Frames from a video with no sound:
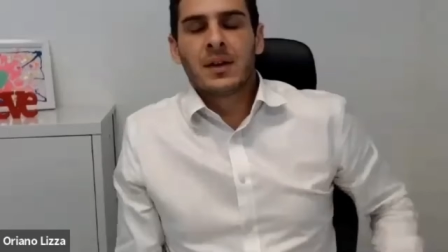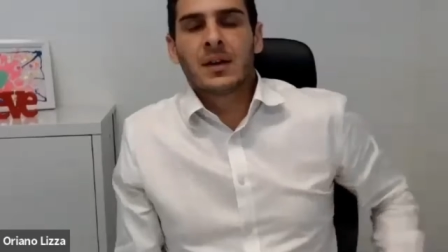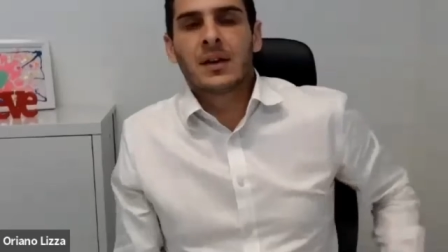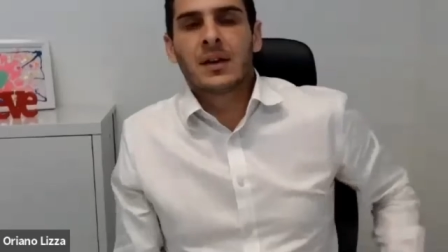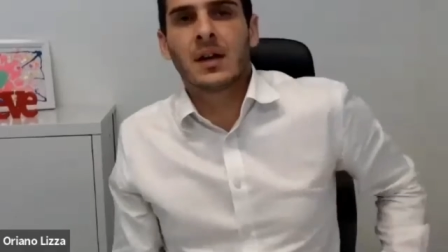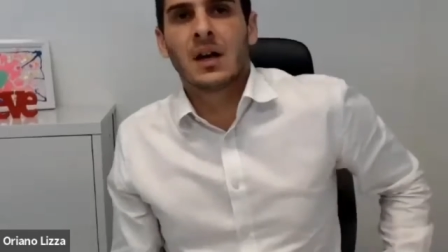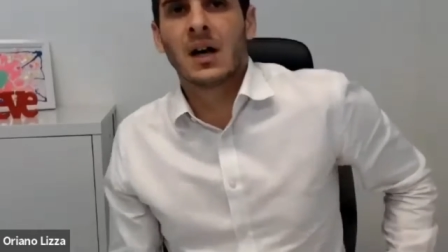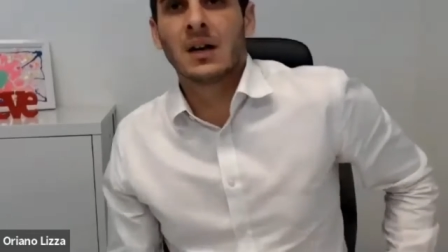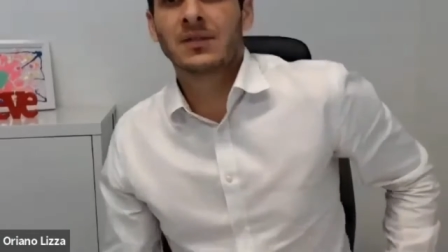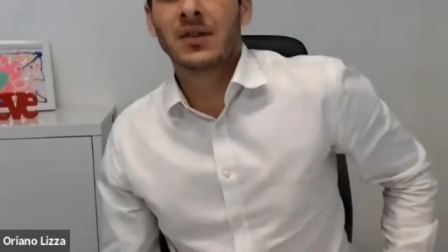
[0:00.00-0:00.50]

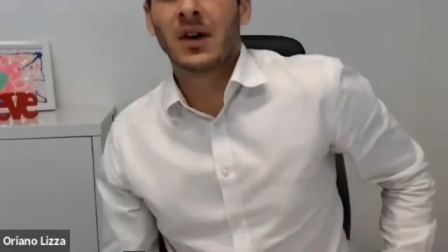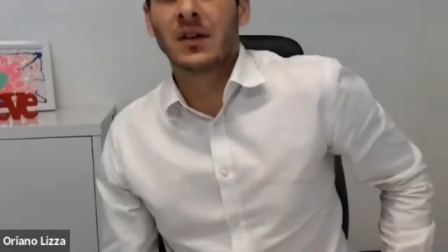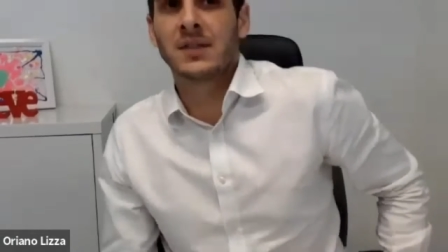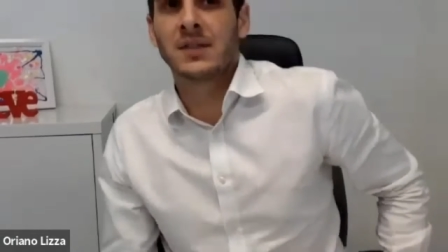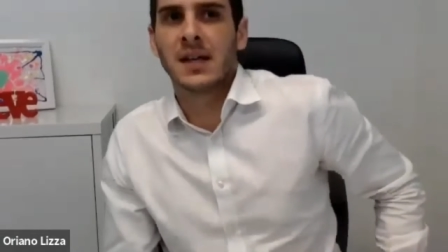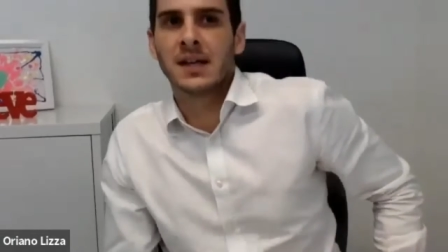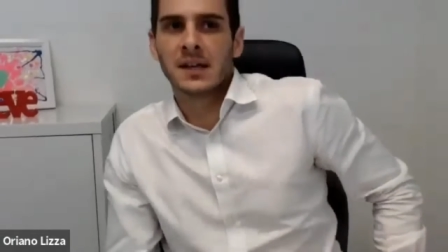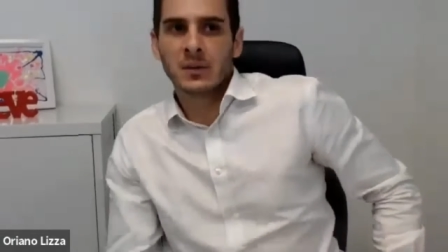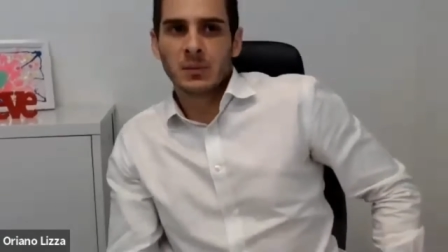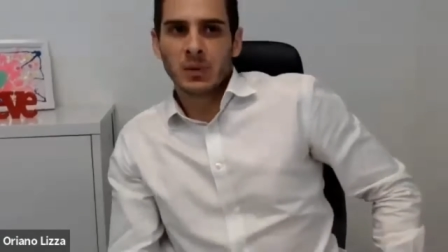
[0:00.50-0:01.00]
think I've
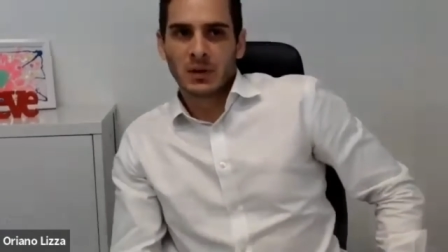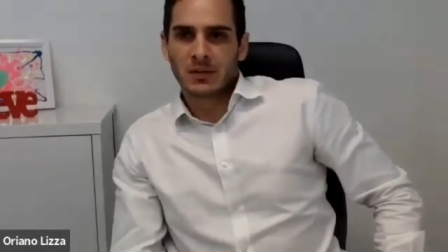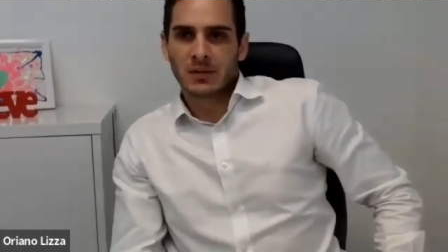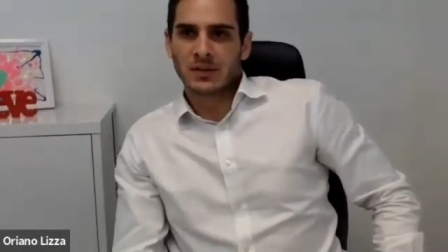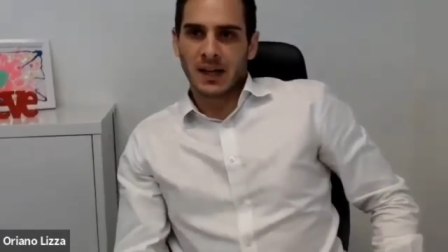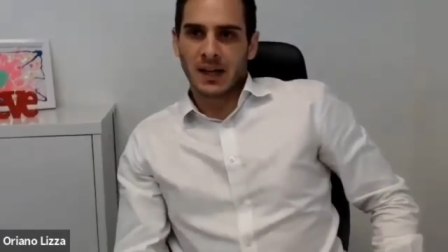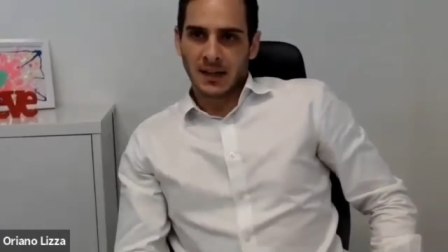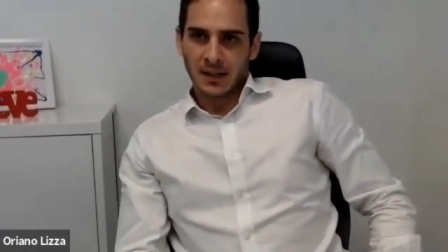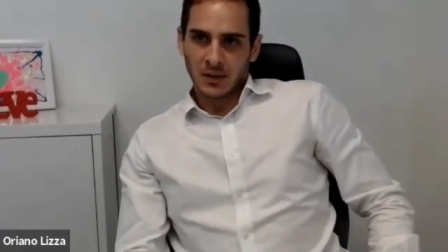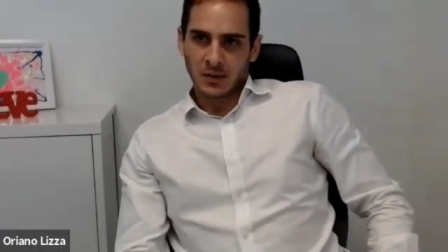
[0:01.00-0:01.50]
taken a bit of a
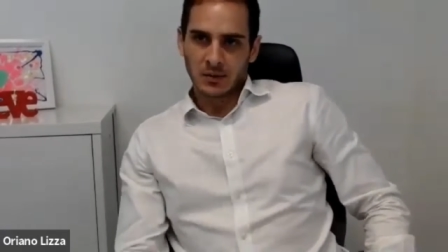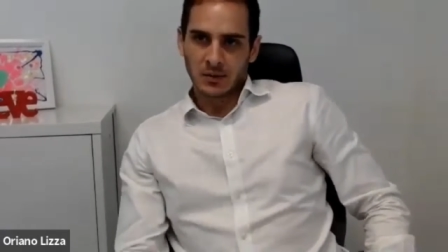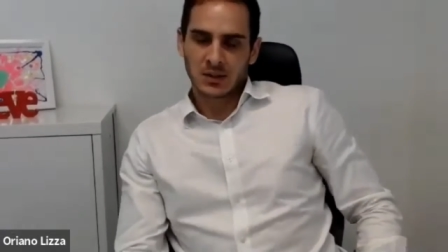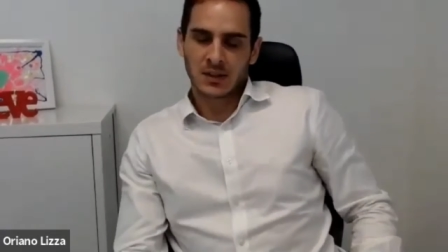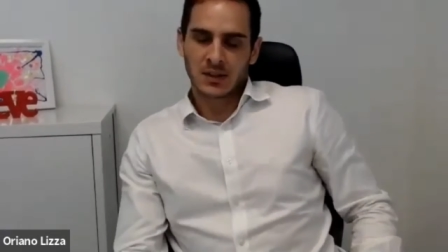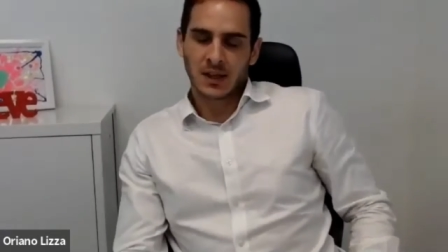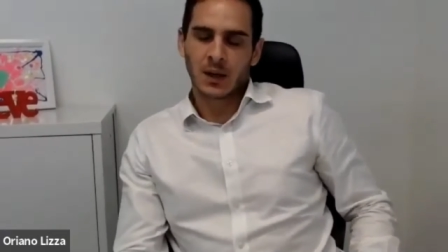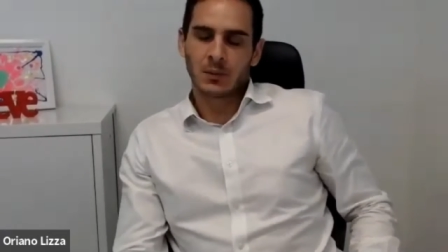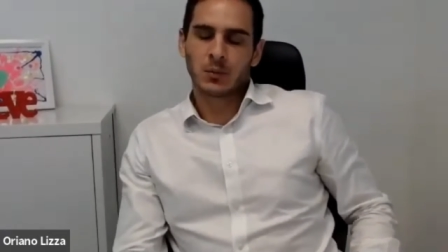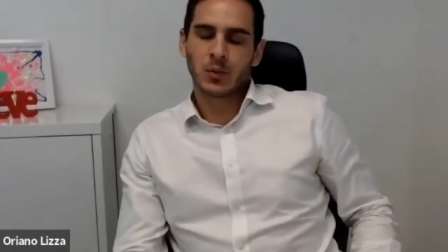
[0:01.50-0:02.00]
technical
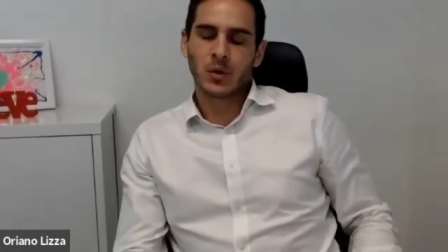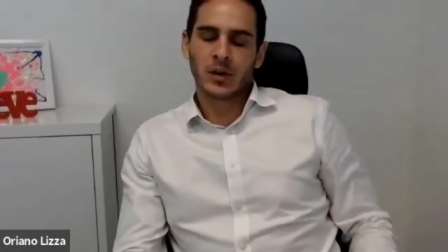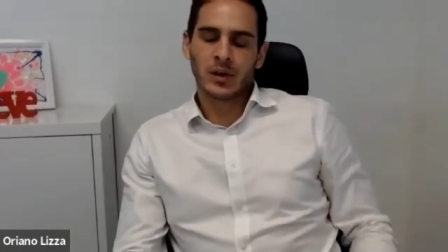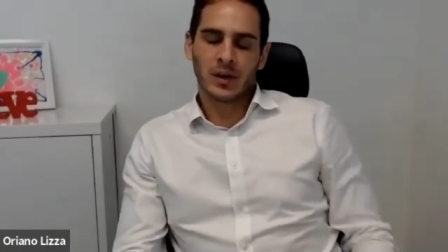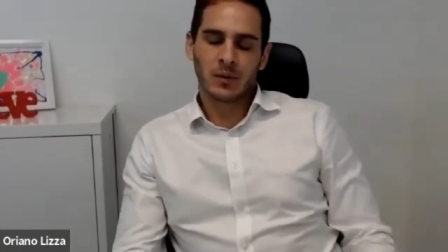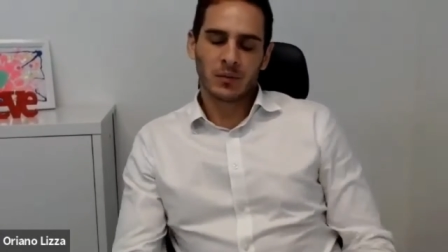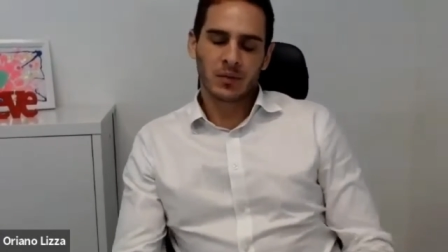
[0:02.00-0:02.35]
standpoint,